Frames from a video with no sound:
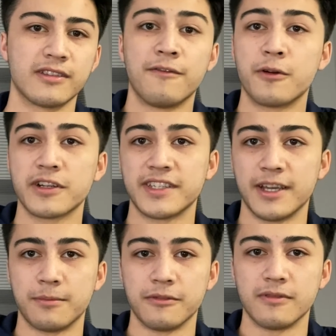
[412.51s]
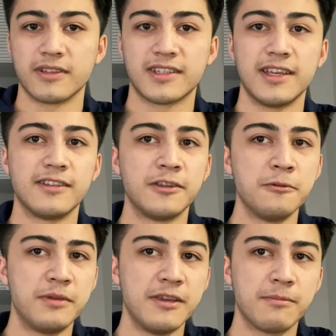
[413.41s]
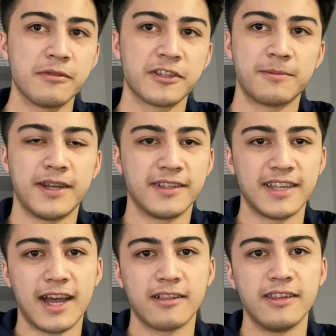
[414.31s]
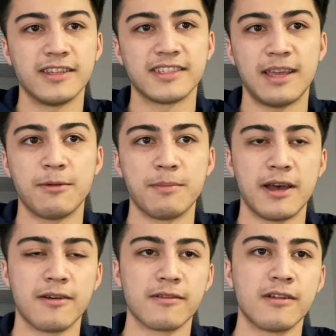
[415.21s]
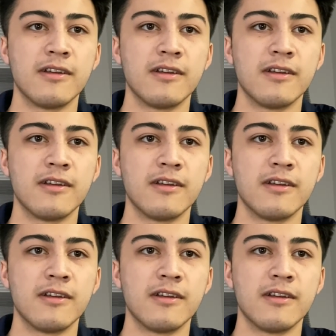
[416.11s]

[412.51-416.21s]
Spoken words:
For example, say 2 people spend exactly the same amount